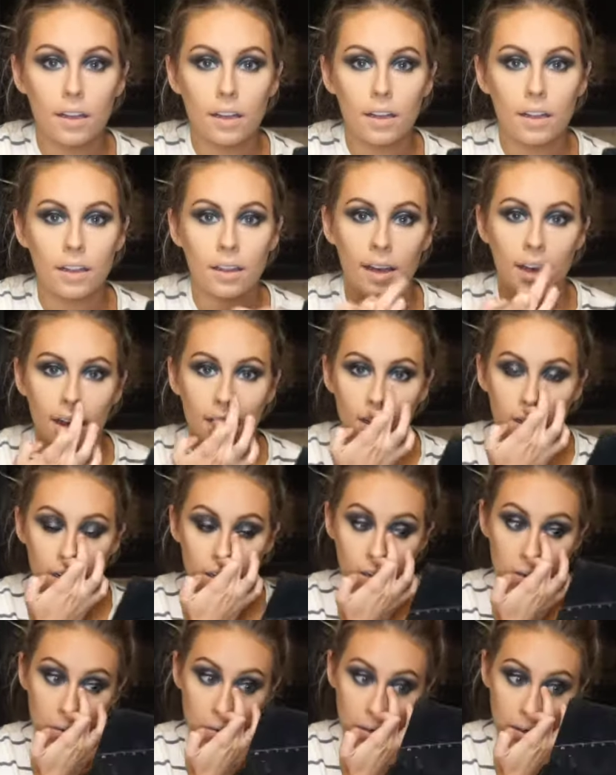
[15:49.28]
in that
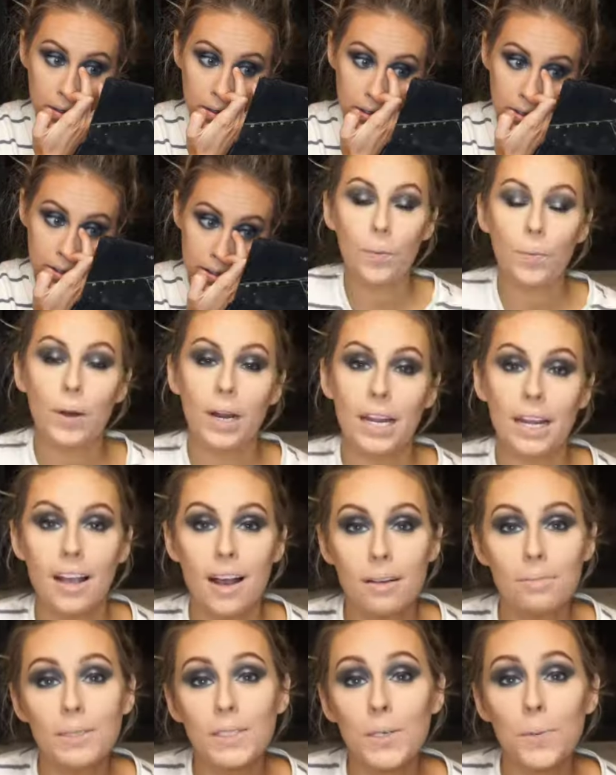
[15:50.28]
inner corner. When it
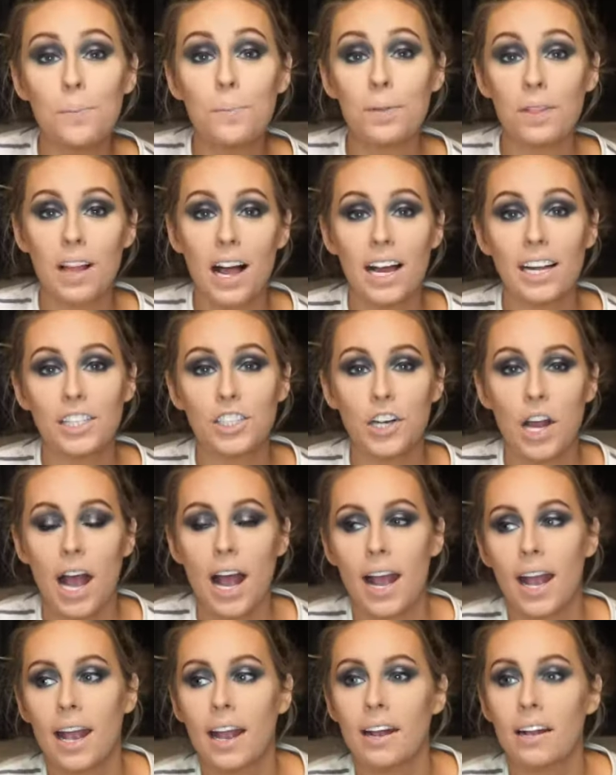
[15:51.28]
comes to blush,
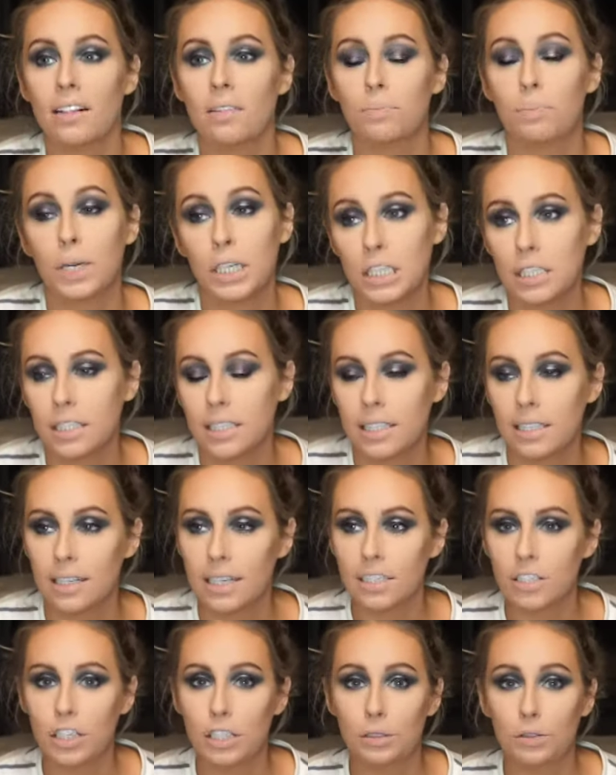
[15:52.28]
I personally
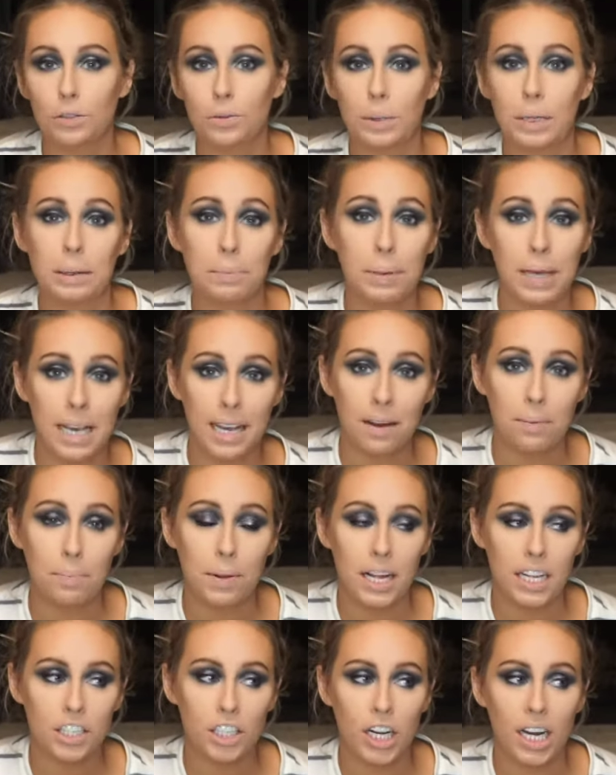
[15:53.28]
like to use really pink
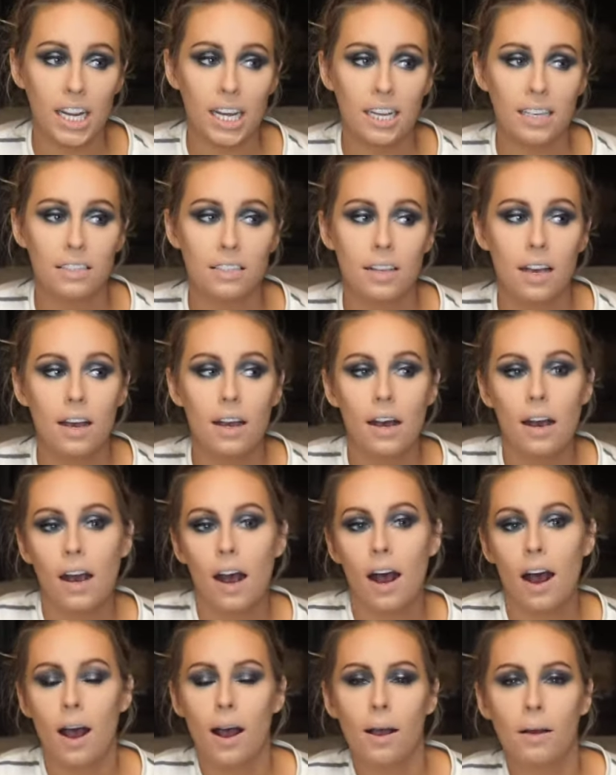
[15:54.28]
blushes,
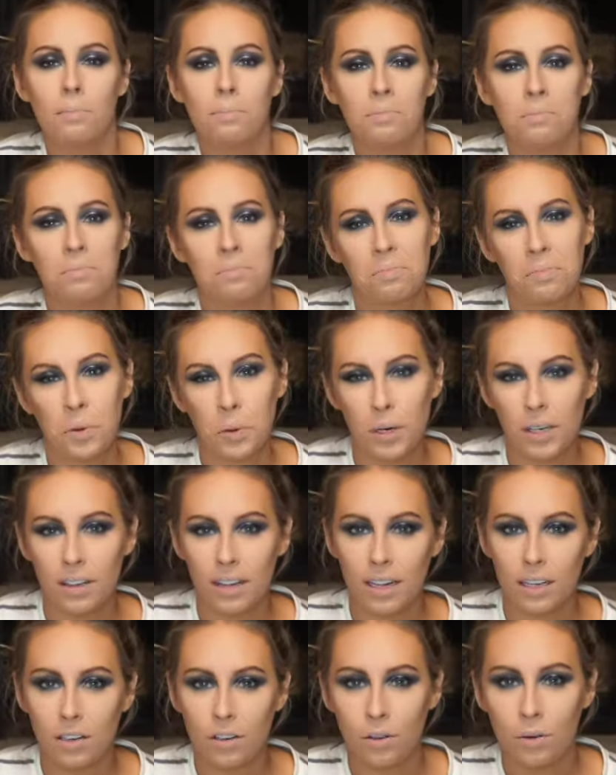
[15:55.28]
more
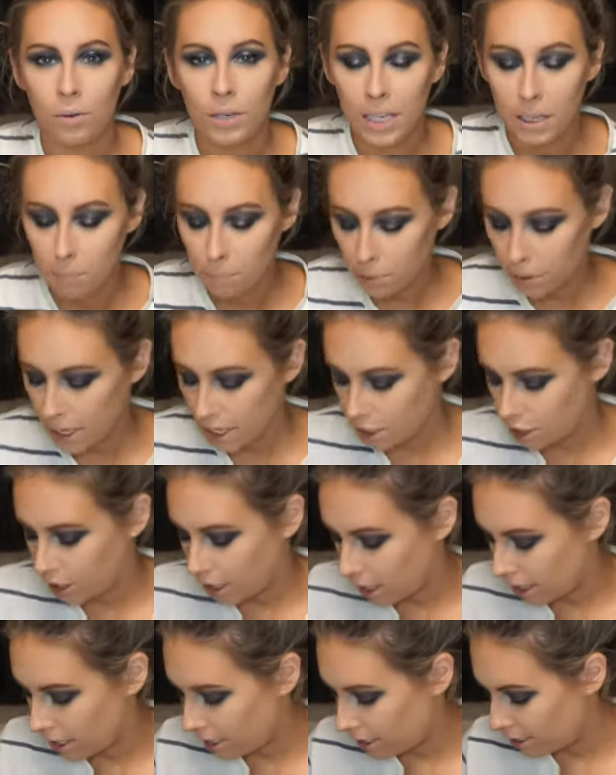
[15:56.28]
like nudie
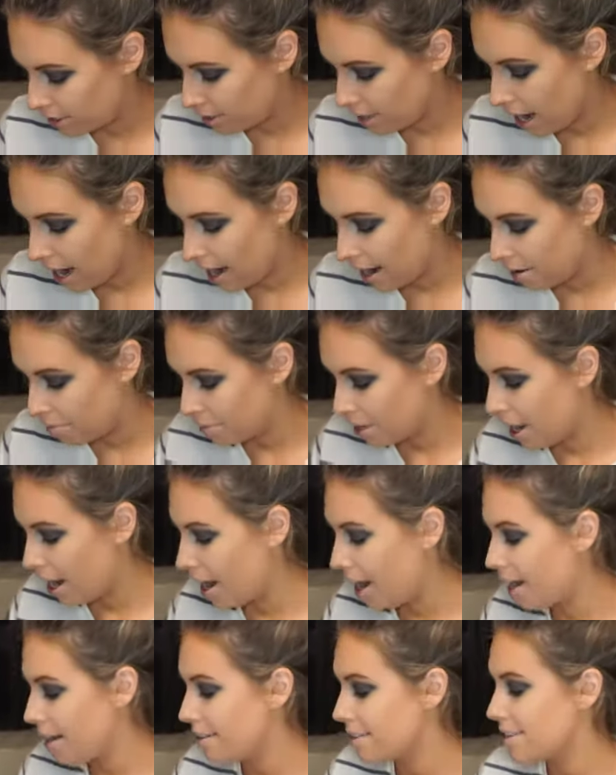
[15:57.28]
blushes. I am
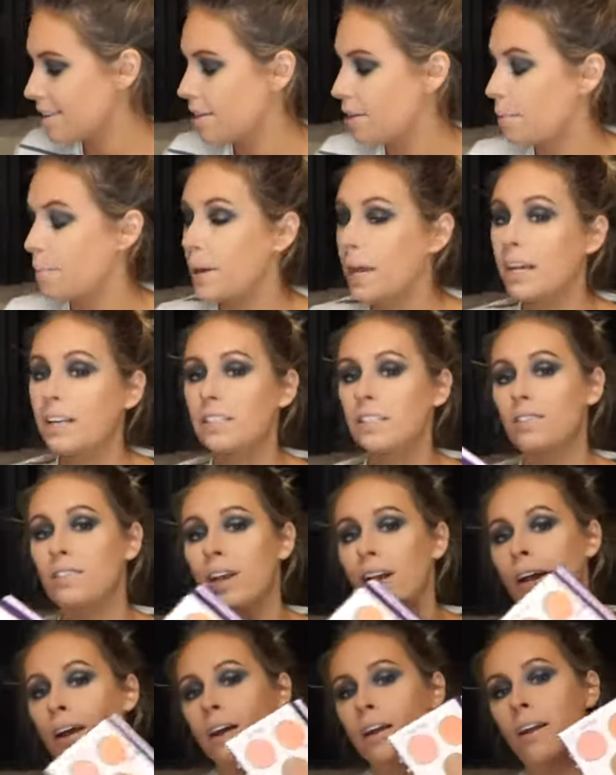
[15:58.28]
not the biggest
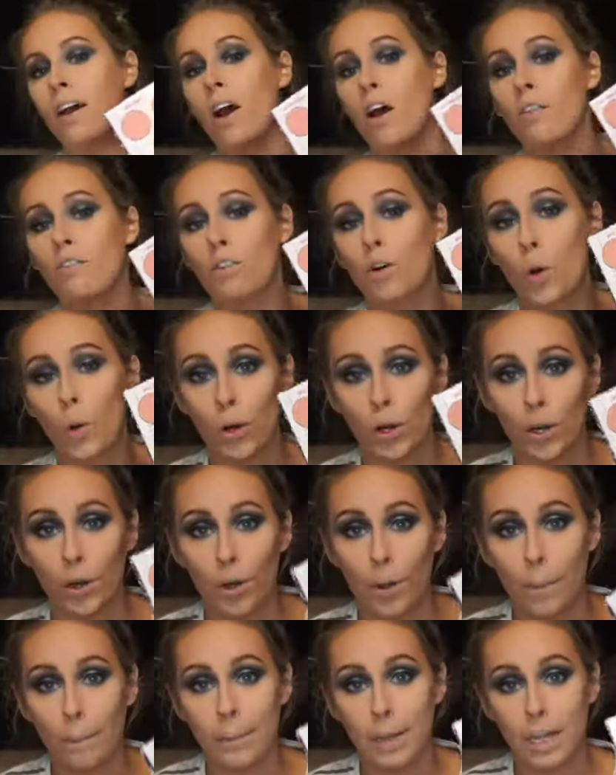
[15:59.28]
fan of
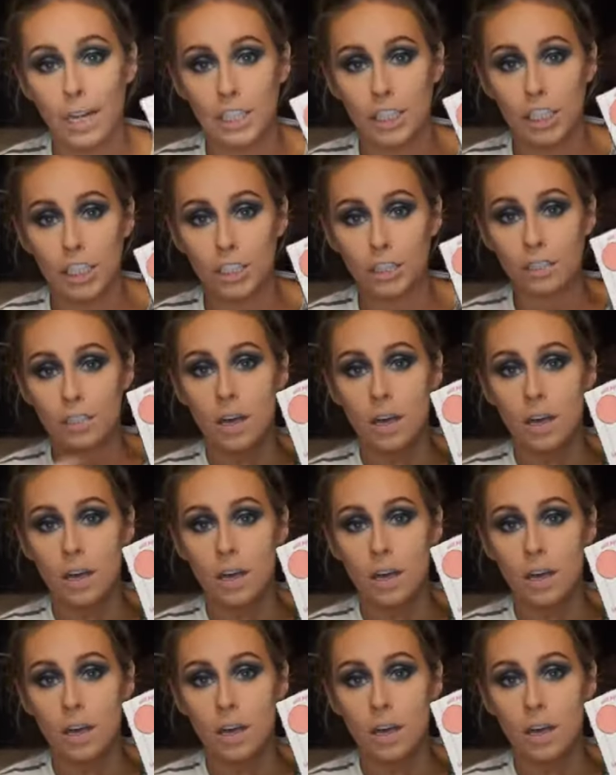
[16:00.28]
coral blushes,